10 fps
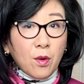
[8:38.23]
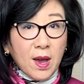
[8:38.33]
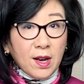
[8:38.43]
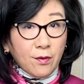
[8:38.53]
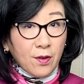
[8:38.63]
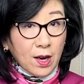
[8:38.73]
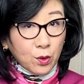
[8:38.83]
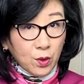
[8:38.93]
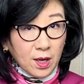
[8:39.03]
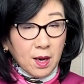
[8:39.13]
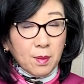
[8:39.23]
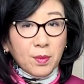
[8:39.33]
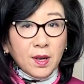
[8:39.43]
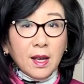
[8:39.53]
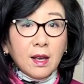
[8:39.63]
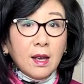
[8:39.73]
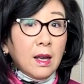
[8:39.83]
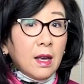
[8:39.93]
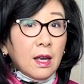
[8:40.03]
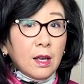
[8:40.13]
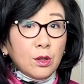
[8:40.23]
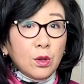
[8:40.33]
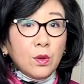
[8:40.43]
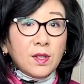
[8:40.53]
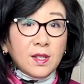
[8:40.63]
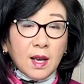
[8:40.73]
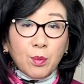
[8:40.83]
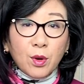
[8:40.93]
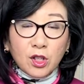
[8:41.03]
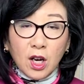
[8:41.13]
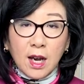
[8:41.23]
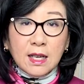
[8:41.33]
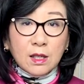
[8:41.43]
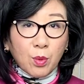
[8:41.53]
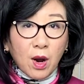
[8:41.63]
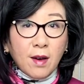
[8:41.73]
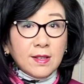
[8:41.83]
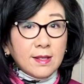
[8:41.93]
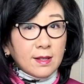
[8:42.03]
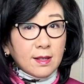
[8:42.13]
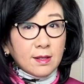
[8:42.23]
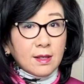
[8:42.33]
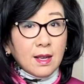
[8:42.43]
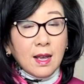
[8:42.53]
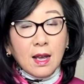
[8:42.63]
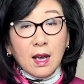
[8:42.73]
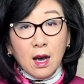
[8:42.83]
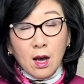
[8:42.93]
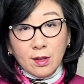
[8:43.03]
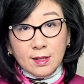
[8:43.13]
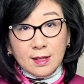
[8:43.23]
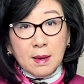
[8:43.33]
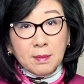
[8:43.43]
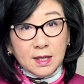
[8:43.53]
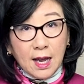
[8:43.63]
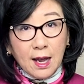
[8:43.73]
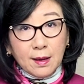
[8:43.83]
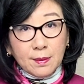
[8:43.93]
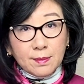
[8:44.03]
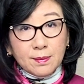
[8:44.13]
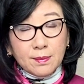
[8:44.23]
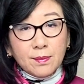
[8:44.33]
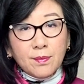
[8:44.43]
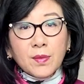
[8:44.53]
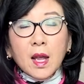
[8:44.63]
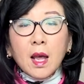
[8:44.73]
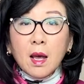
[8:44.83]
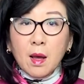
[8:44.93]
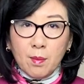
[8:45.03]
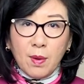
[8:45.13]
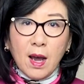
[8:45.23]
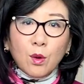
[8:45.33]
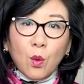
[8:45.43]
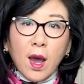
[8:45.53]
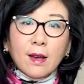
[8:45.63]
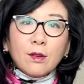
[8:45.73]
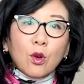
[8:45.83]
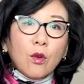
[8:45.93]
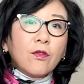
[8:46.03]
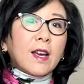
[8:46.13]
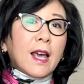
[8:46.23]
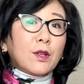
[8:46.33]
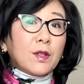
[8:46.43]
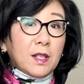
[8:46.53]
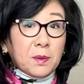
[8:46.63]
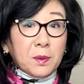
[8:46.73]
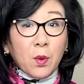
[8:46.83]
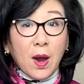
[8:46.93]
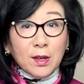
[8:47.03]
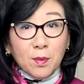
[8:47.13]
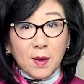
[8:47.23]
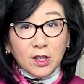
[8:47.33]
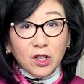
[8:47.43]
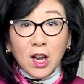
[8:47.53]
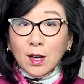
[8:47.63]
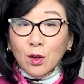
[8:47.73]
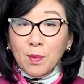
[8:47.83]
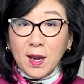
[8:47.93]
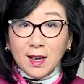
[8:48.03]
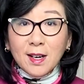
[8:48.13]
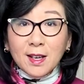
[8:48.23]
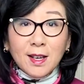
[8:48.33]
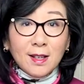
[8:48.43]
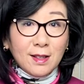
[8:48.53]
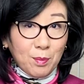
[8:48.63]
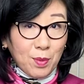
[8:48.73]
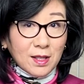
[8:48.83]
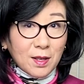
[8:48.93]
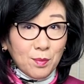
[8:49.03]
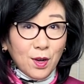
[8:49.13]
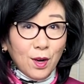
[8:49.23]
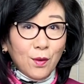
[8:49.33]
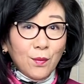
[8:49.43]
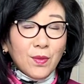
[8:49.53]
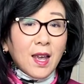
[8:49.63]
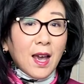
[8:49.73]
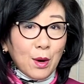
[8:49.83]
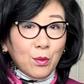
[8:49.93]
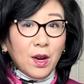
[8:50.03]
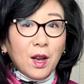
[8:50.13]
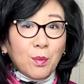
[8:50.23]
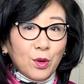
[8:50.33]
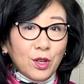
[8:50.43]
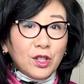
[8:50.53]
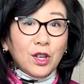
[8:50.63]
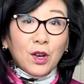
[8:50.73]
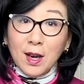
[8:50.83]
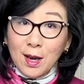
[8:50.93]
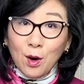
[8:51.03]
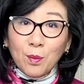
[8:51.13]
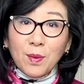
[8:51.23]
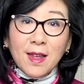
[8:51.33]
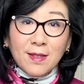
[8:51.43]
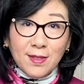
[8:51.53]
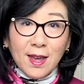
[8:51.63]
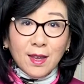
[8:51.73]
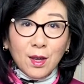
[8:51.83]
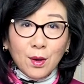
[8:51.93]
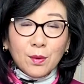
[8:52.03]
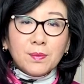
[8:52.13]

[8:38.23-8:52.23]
manufacturing company, in 2 separate Chinese provinces on the same day. By the way, don't forget to subscribe to my channel by clicking the button below. I really appreciate your help and thank you.